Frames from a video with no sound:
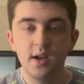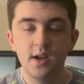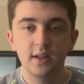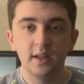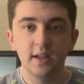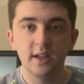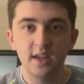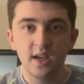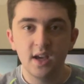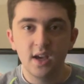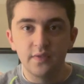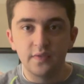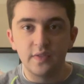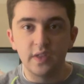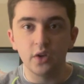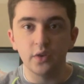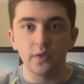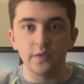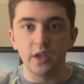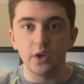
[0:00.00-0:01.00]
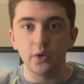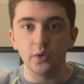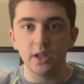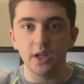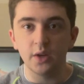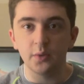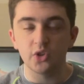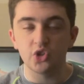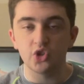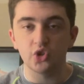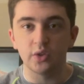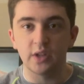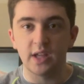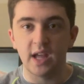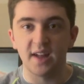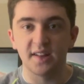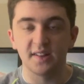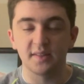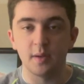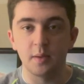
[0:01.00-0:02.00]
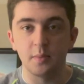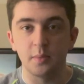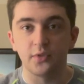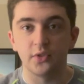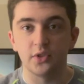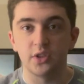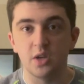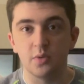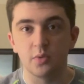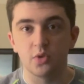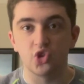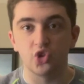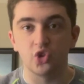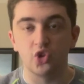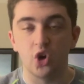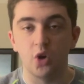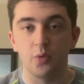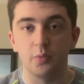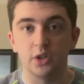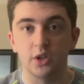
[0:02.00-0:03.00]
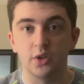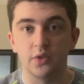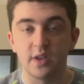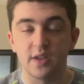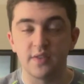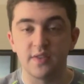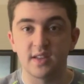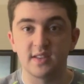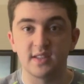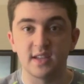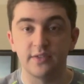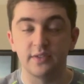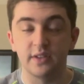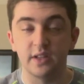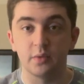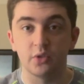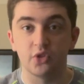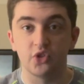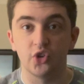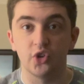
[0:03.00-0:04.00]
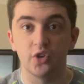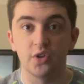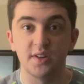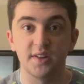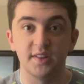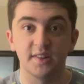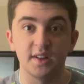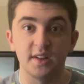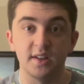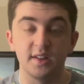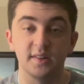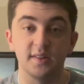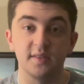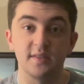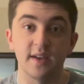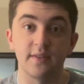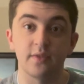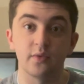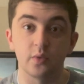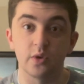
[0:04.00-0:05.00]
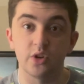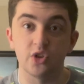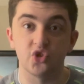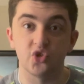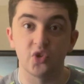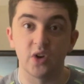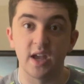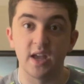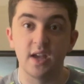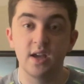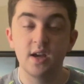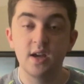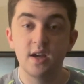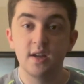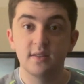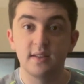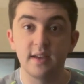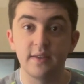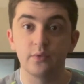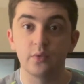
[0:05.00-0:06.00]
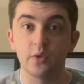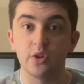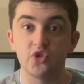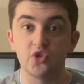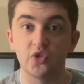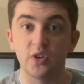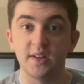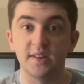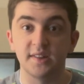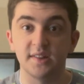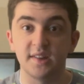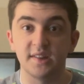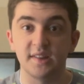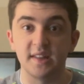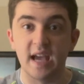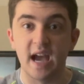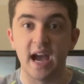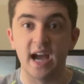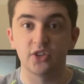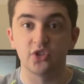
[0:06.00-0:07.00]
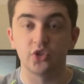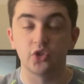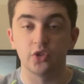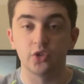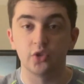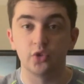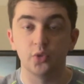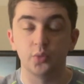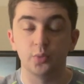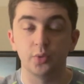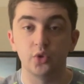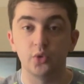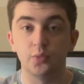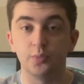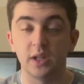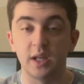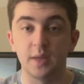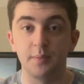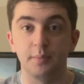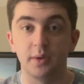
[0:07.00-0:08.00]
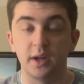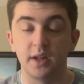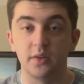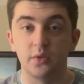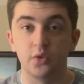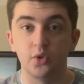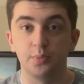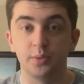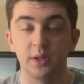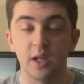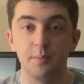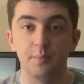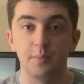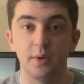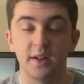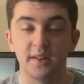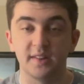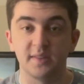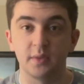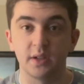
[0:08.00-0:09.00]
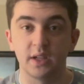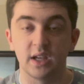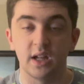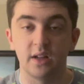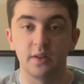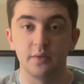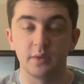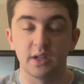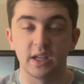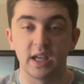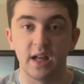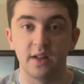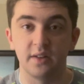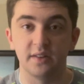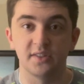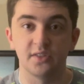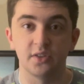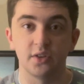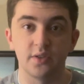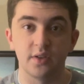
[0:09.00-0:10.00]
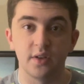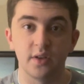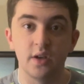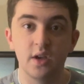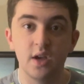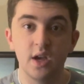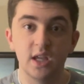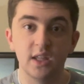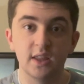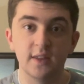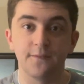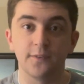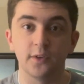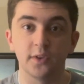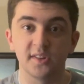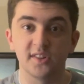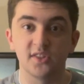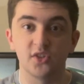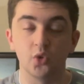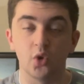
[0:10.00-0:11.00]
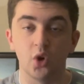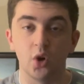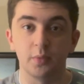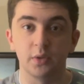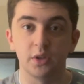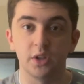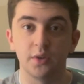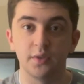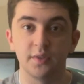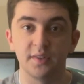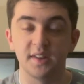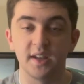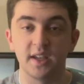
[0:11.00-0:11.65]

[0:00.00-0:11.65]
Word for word: Like the the only original cast member from the original Home Alone that that definitely returned is is Devin Ratray. Devin Ratray is, is the actor who who played Bu- who played Buzz McAllister in the in the first two Home Alones.